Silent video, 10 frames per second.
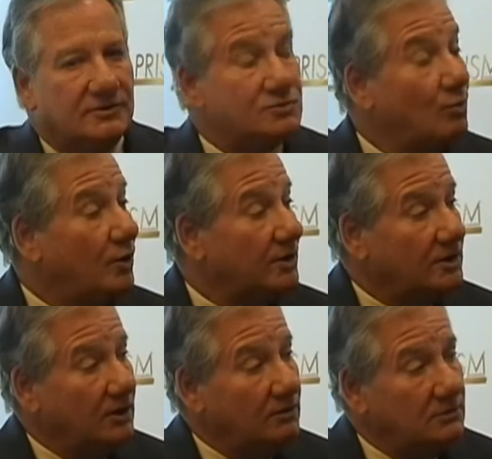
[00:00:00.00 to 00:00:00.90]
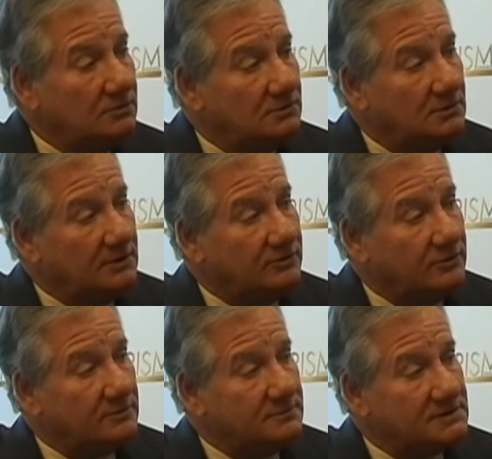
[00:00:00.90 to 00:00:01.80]
more to go in
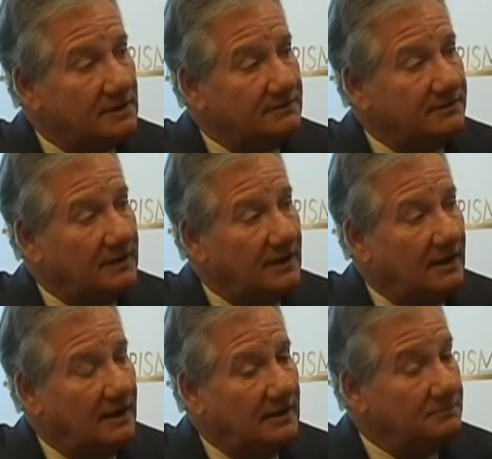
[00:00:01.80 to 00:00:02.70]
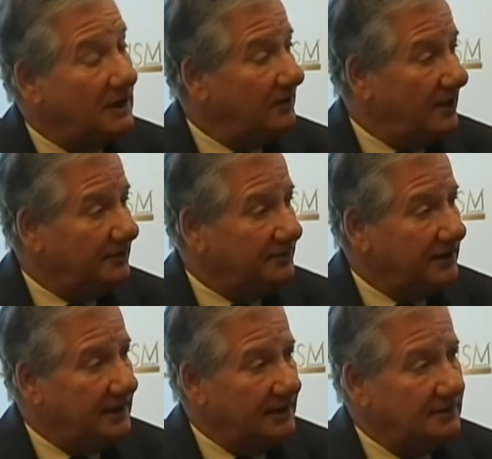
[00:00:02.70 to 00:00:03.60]
terms of uh, mental health
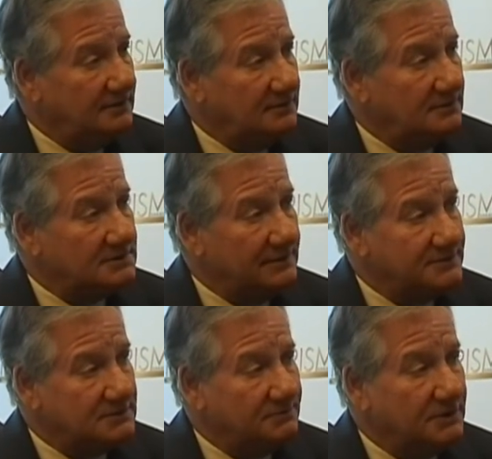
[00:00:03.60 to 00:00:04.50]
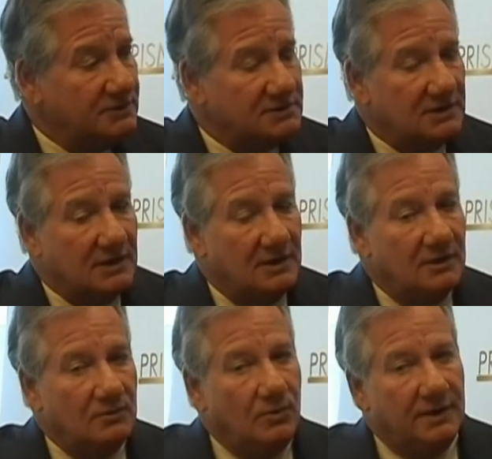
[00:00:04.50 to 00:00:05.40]
and substance abuse.
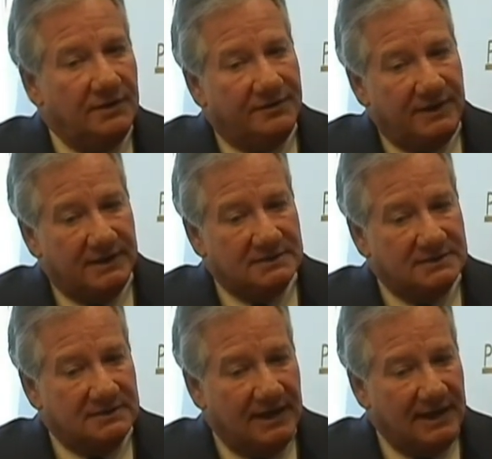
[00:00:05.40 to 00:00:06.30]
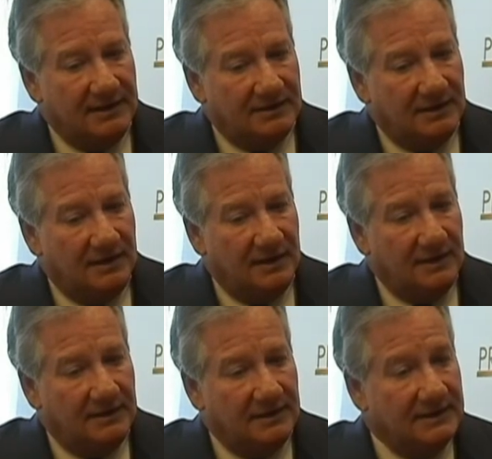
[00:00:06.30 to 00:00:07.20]
One of the things that
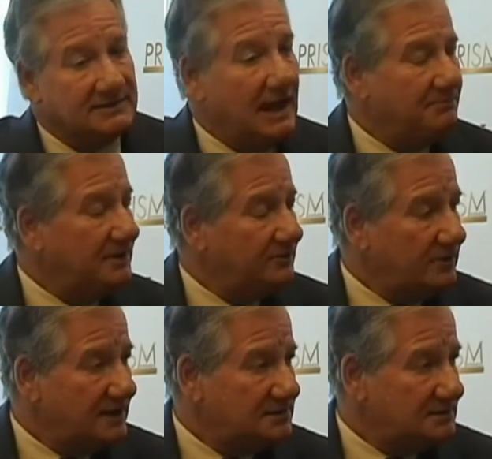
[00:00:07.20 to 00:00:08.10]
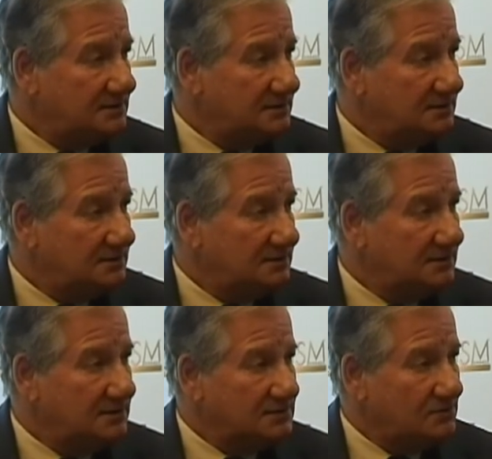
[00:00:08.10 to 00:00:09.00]
uh, has not been addressed
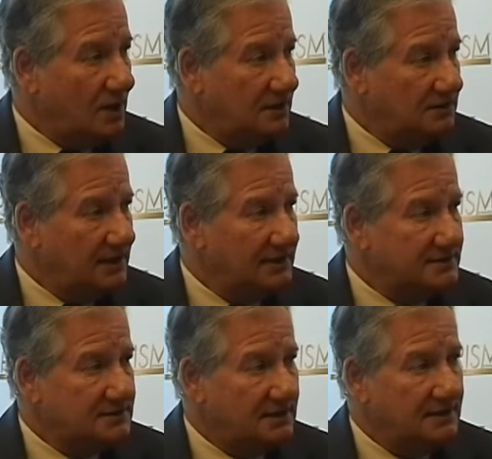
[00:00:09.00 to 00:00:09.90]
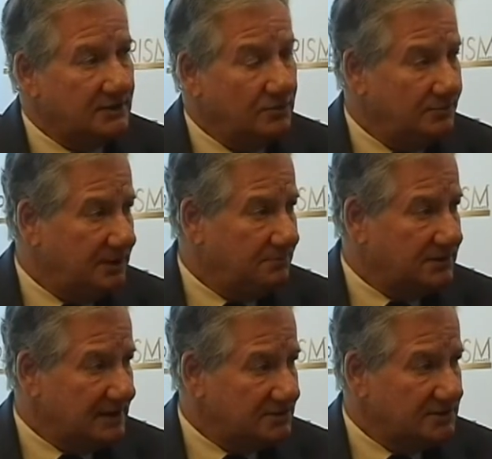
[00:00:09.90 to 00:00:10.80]
as well as it could be
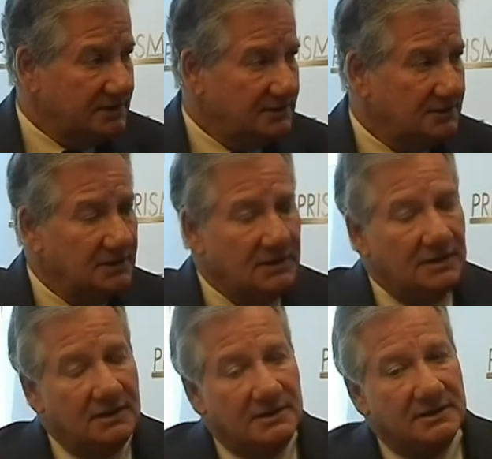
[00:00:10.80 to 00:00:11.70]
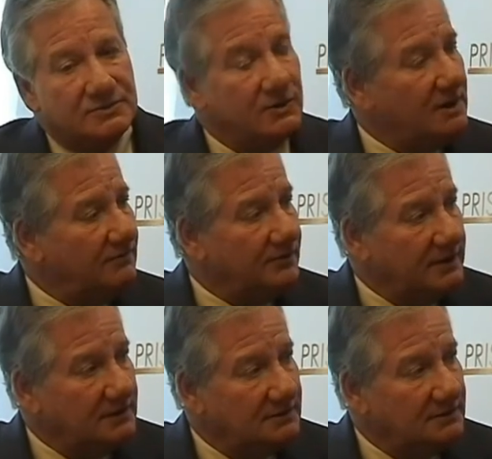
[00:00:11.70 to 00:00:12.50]
potentially is recovery.